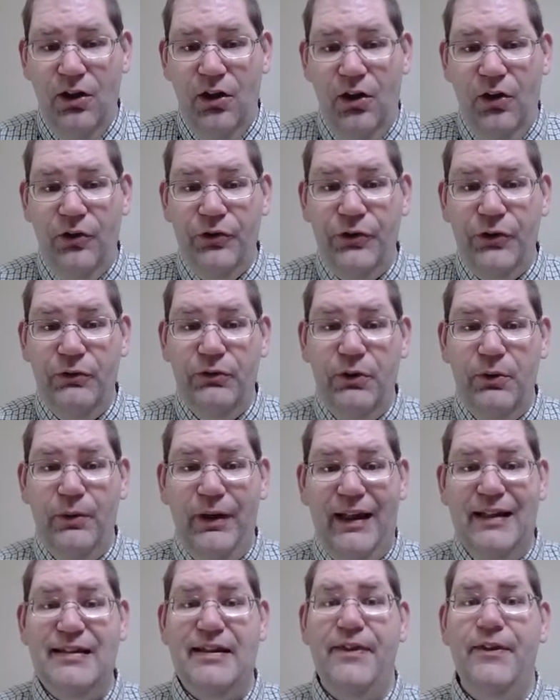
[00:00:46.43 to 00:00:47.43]
also known
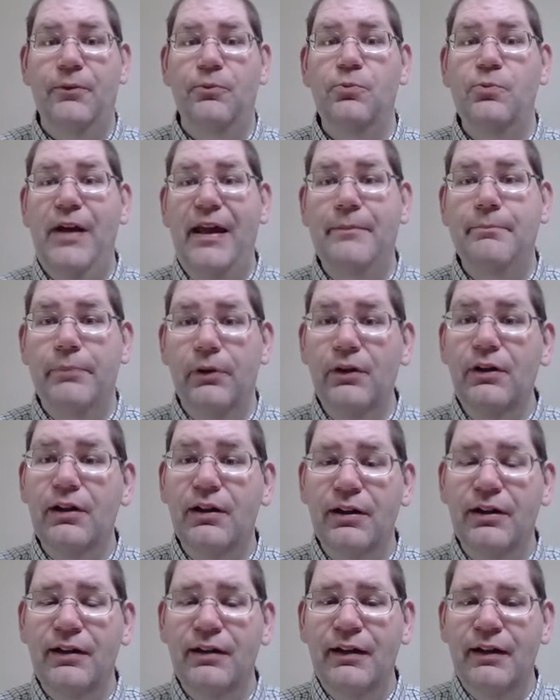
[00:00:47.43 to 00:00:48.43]
as the Red
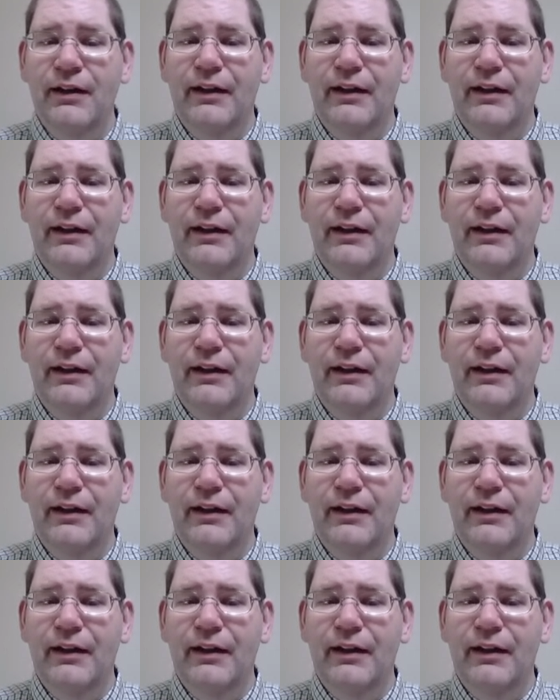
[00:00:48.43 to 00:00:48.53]
Book.